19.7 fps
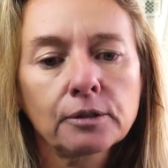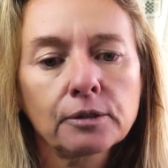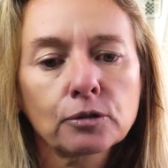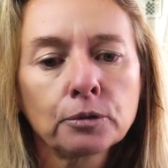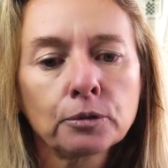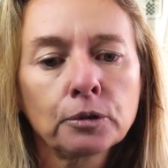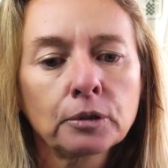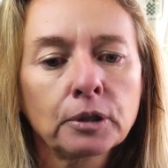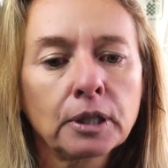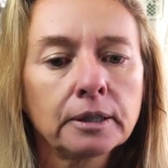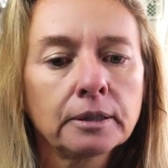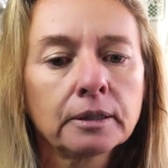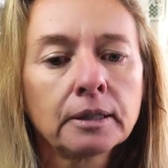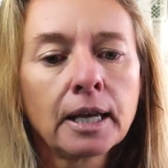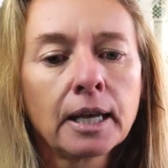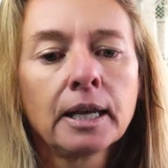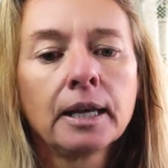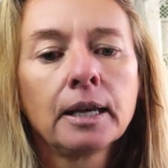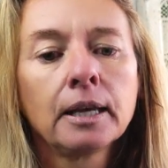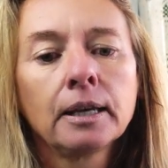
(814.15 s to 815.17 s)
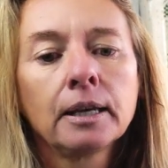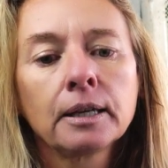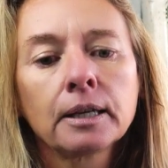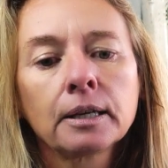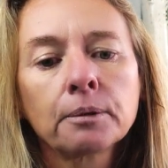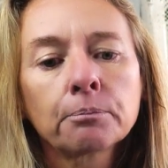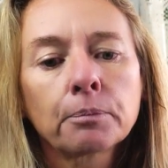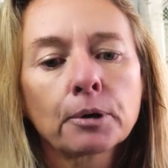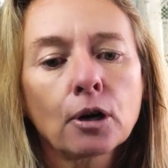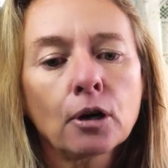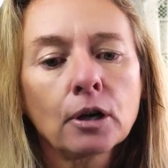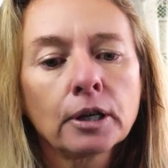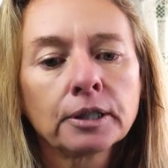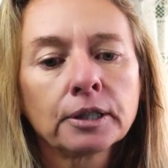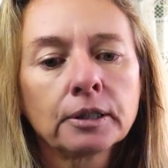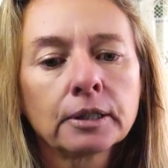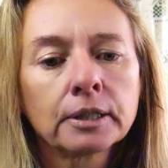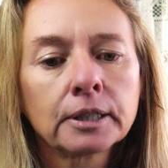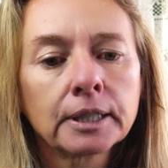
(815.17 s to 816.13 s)
So you can
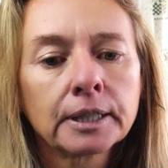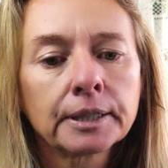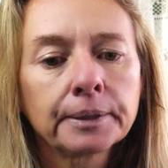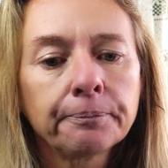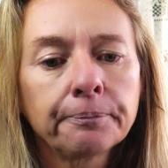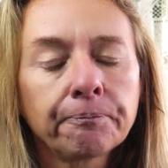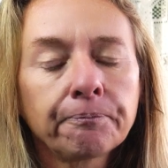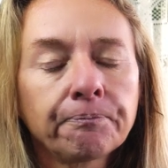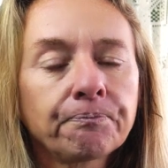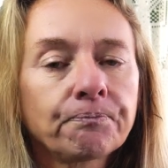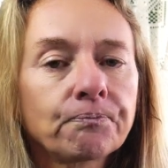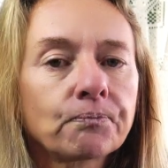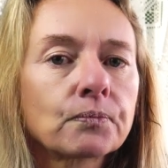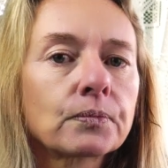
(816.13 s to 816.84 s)
embroider